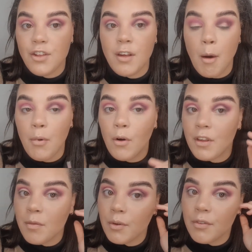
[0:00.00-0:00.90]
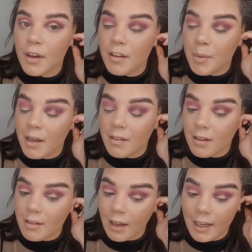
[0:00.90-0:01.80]
I bought this one first because
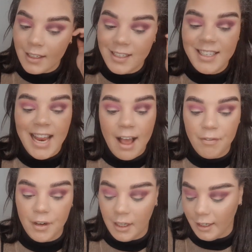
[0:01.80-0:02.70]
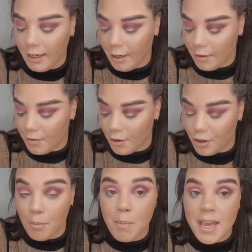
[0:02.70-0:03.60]
it's like definitely such
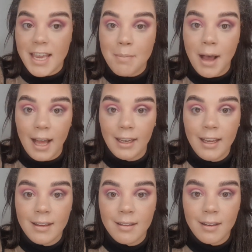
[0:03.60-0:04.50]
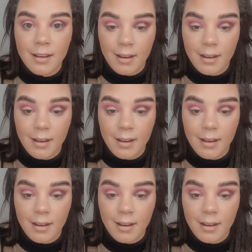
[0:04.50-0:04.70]
a me palette.